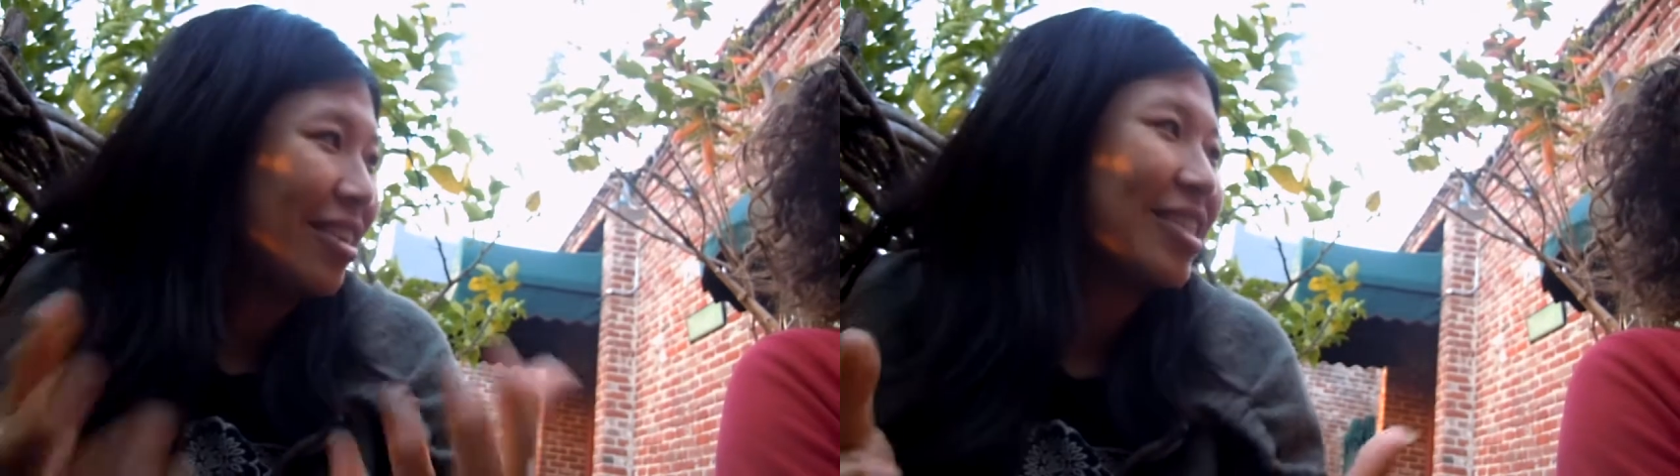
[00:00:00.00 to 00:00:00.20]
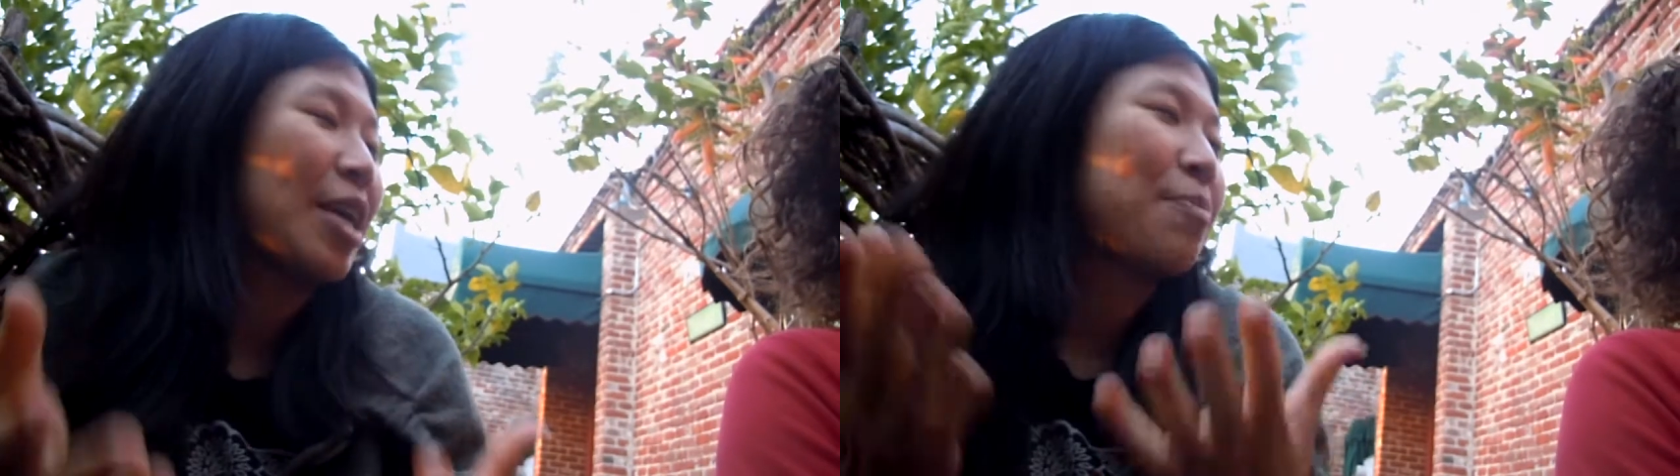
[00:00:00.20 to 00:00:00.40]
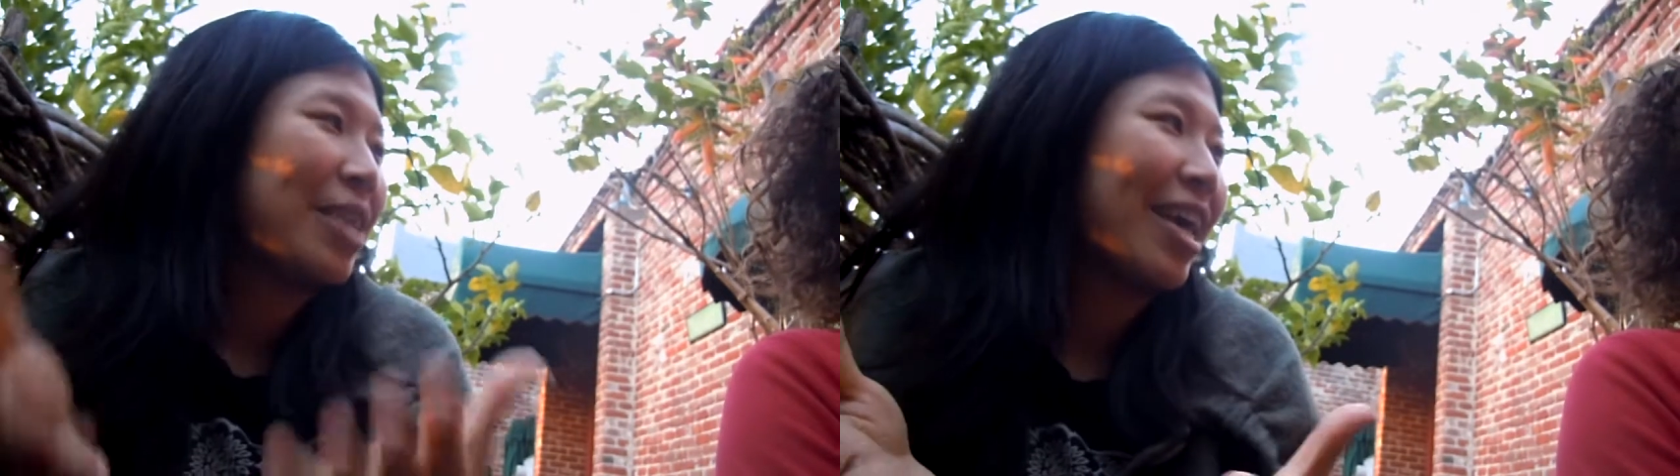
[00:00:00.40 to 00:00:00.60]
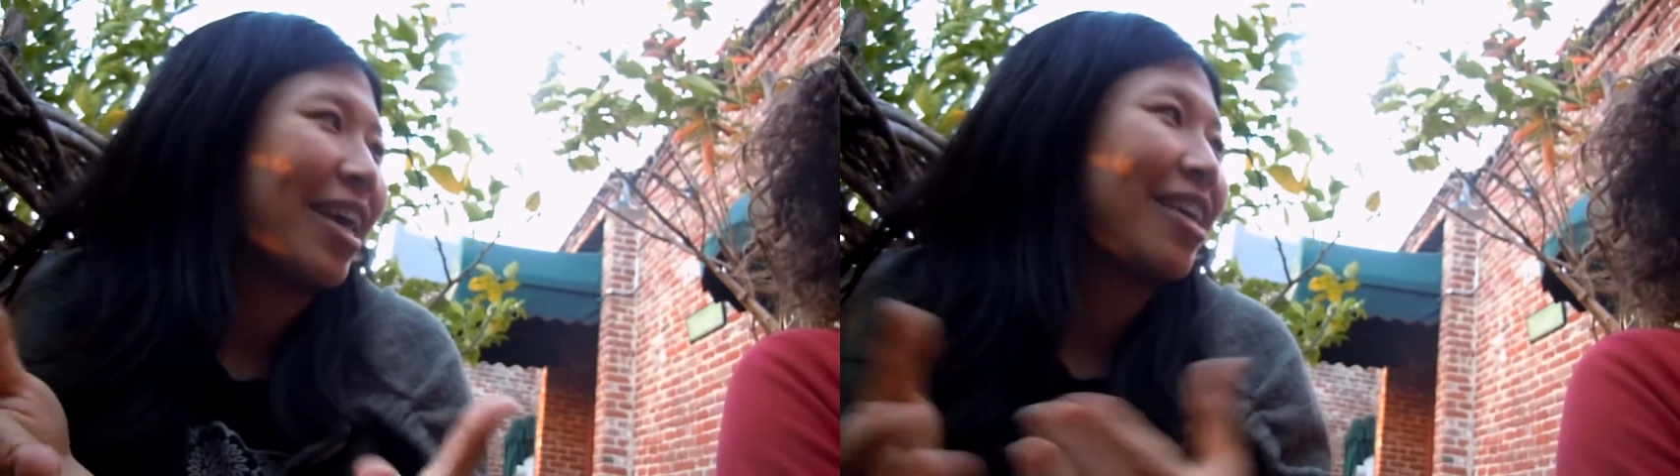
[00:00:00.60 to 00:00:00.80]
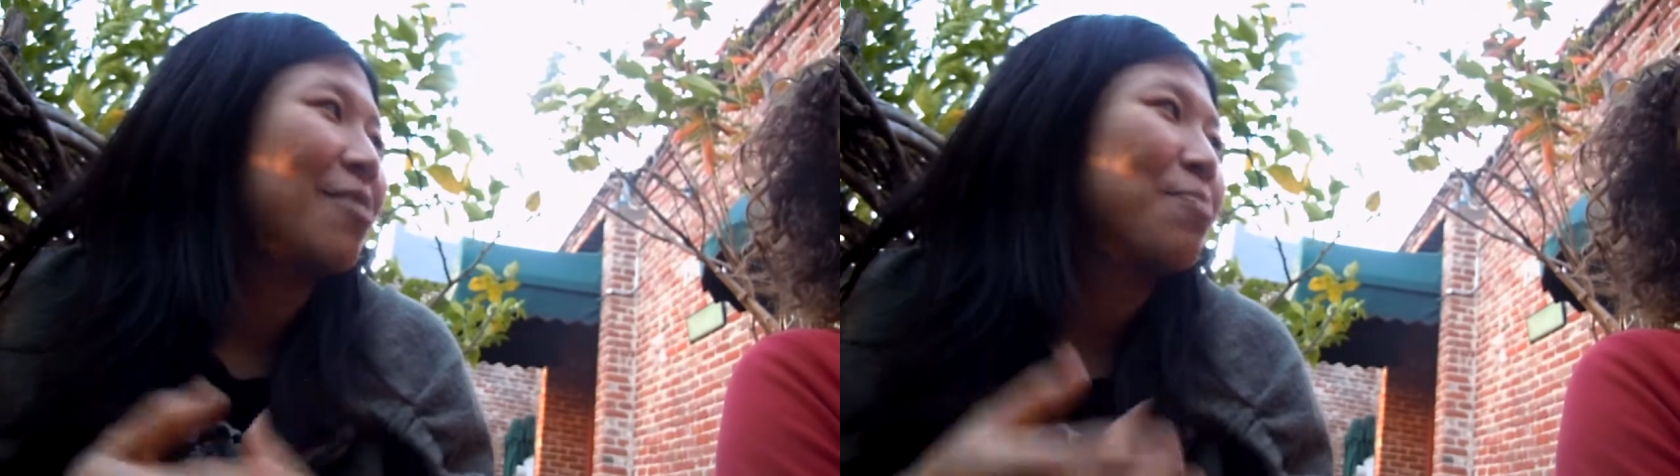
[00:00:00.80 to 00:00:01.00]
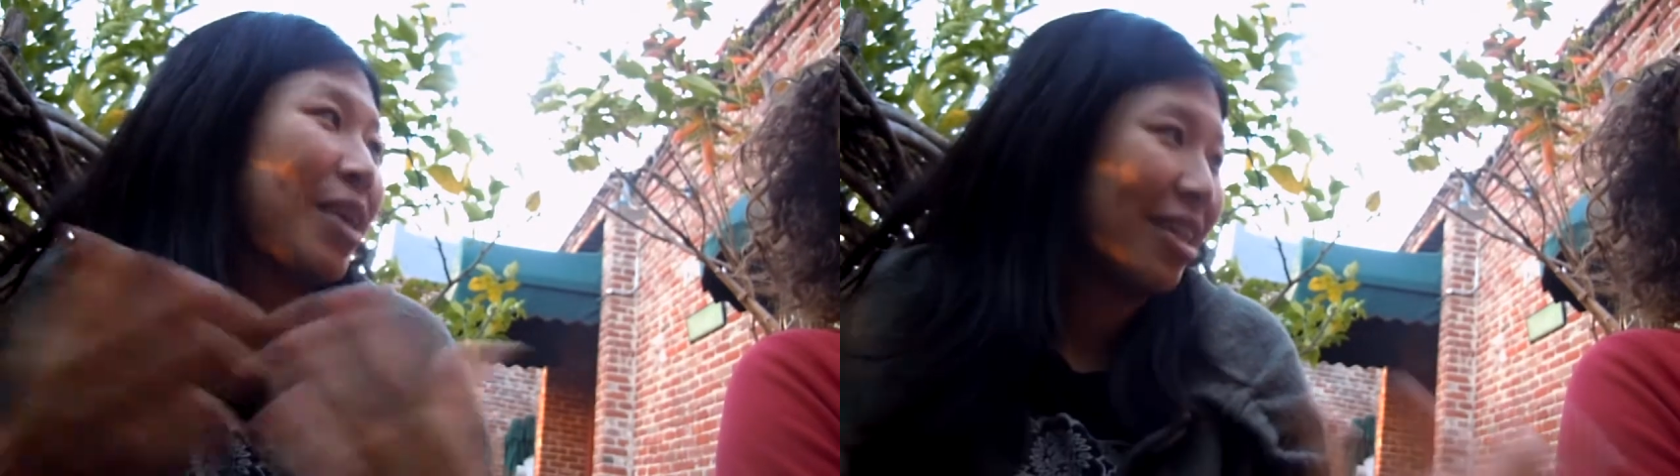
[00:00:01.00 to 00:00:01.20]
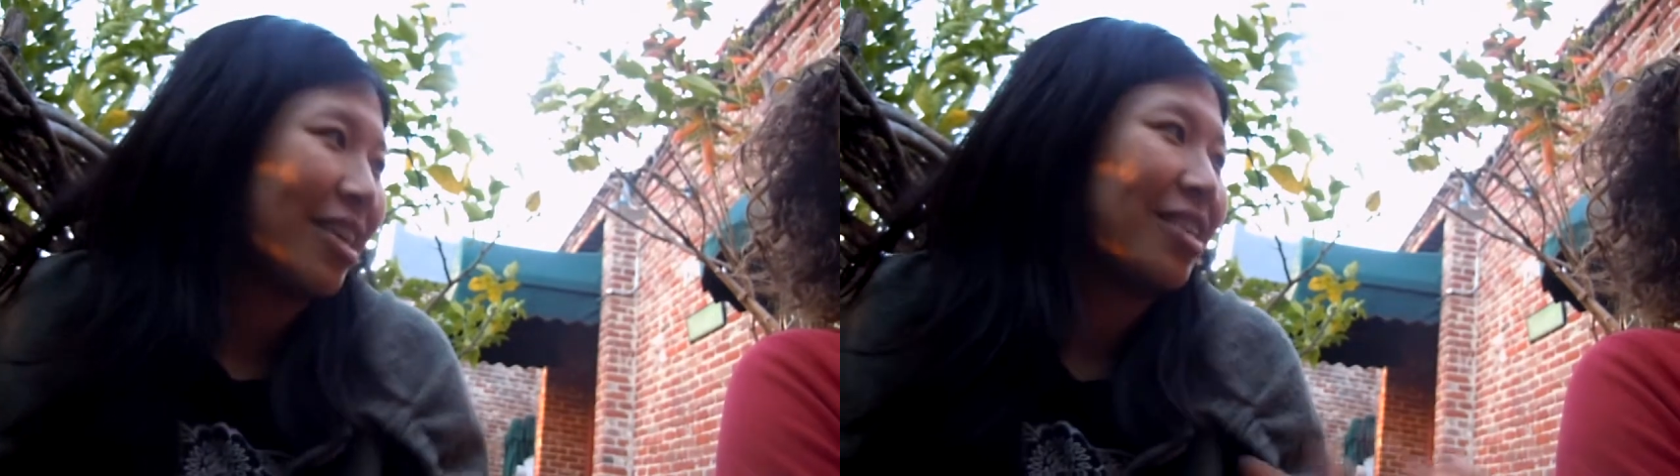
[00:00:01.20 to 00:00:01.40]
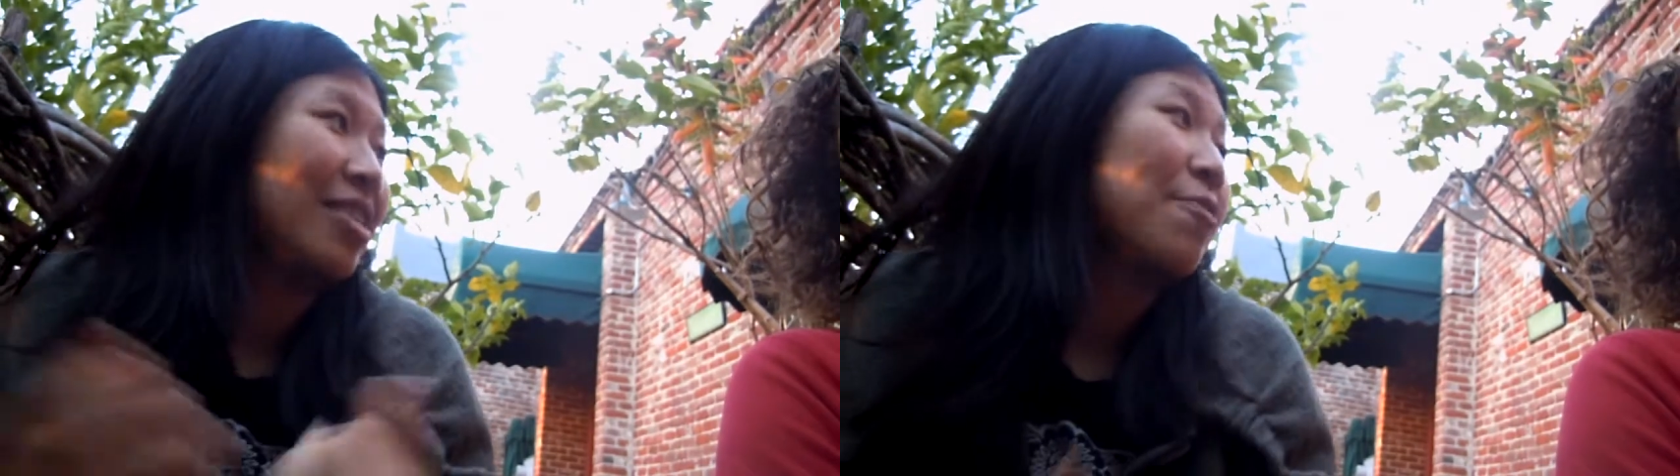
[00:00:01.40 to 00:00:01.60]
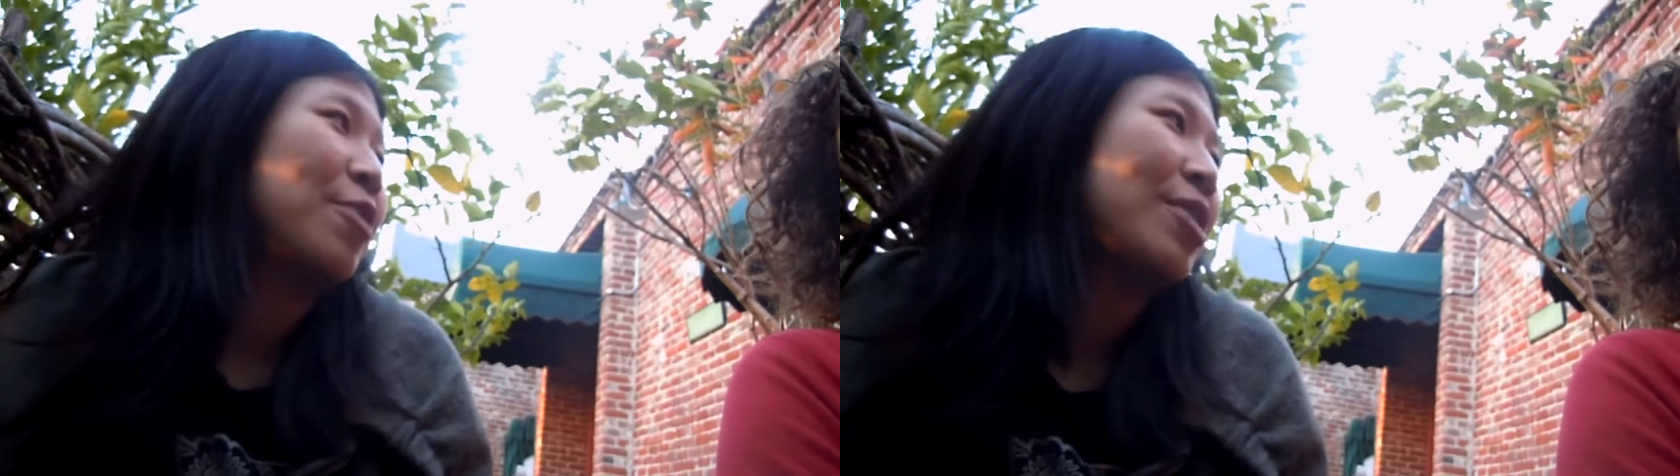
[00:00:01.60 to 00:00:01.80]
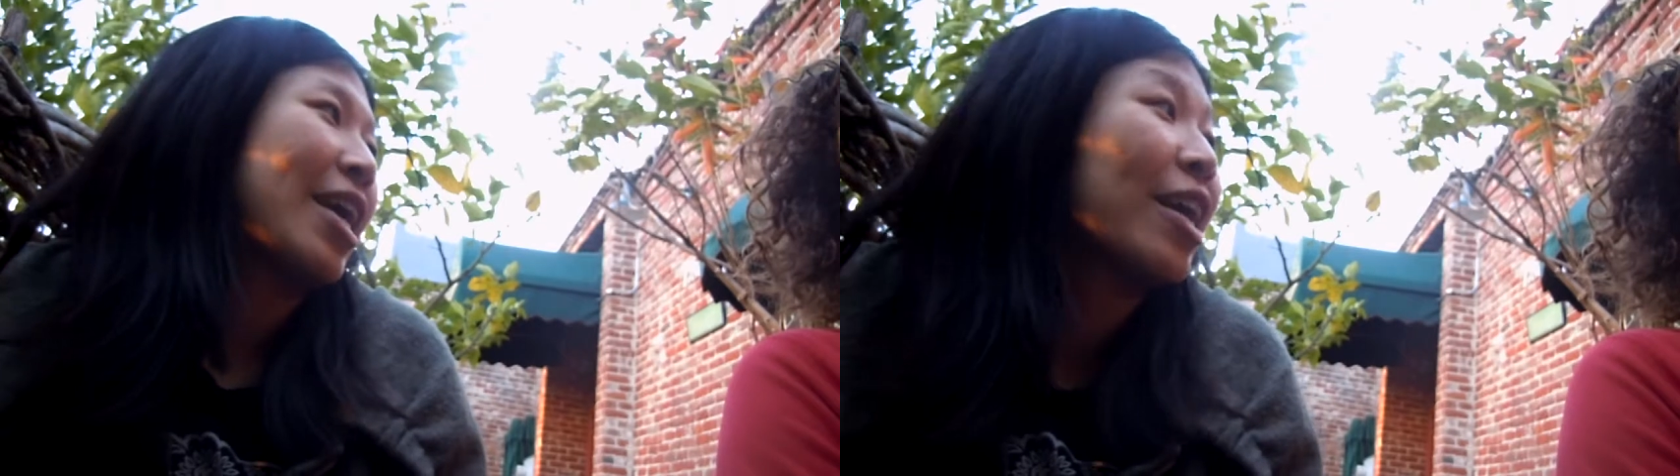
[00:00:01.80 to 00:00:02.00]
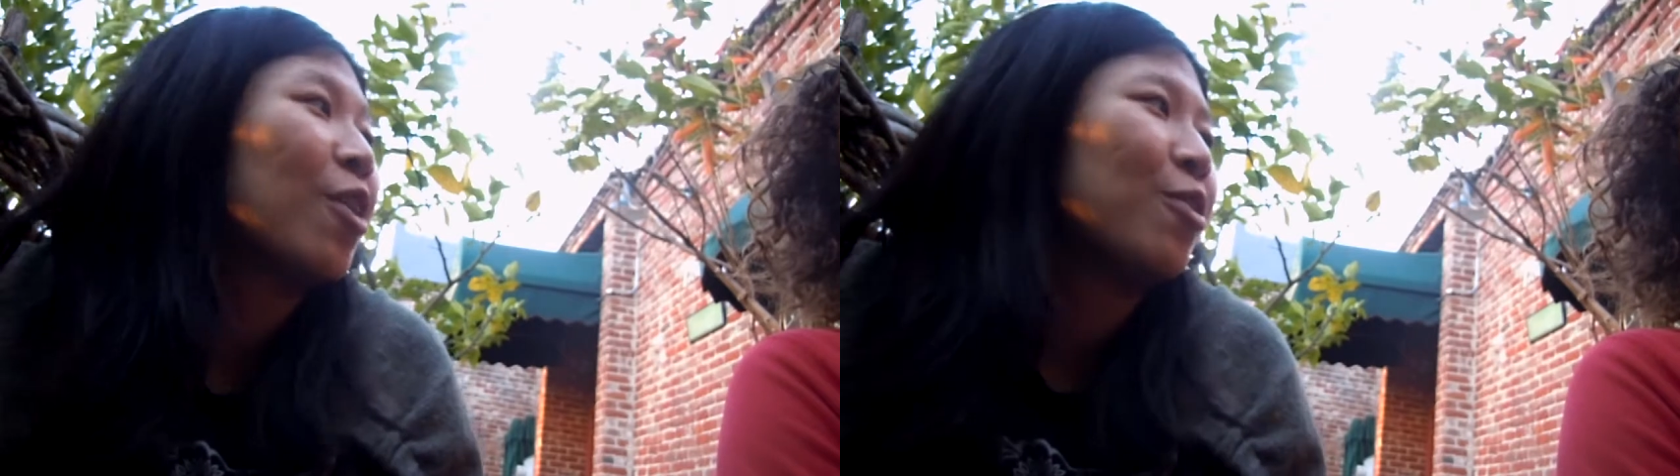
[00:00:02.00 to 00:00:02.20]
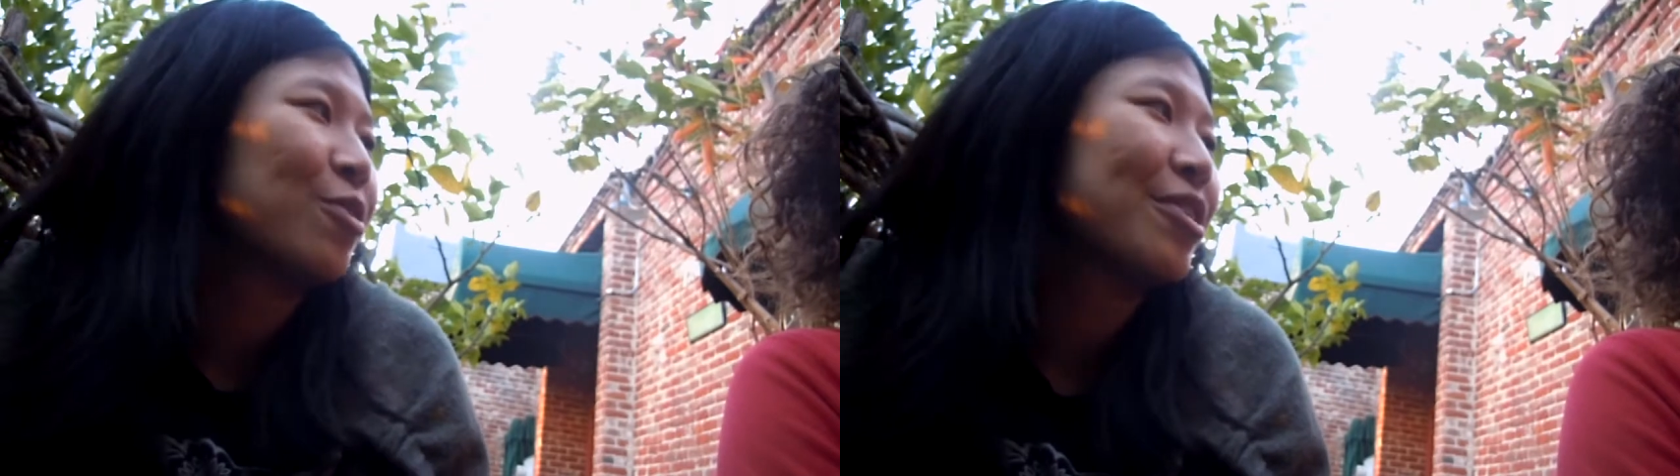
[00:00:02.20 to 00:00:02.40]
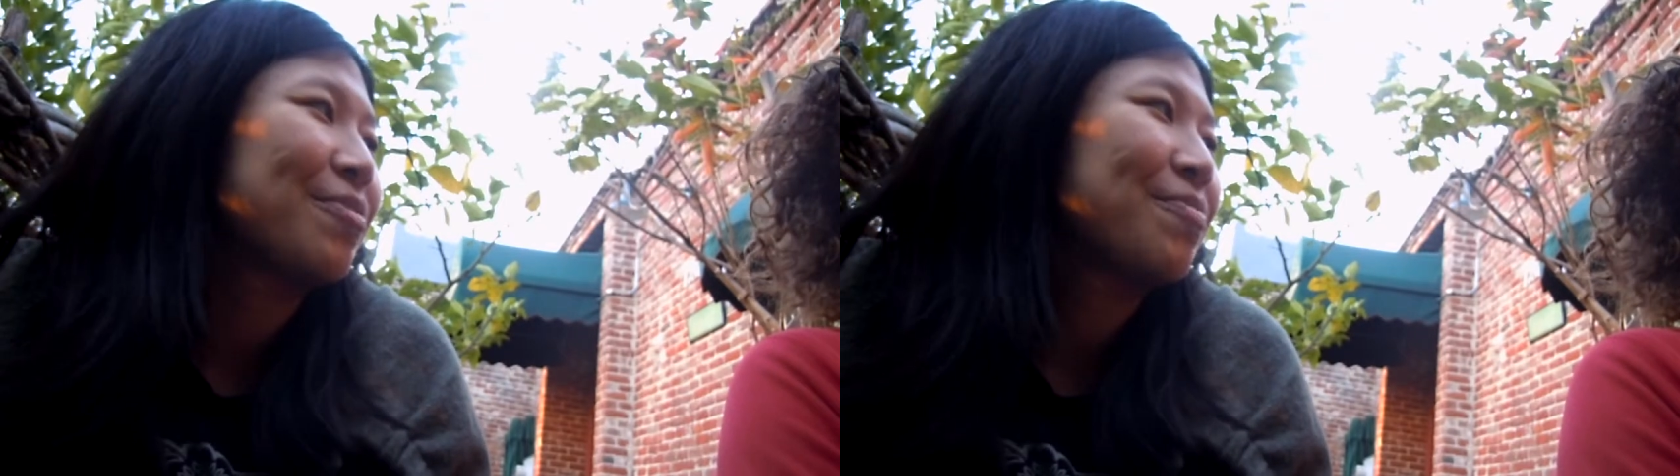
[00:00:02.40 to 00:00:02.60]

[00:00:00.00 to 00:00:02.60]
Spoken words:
same thing, but in different angles.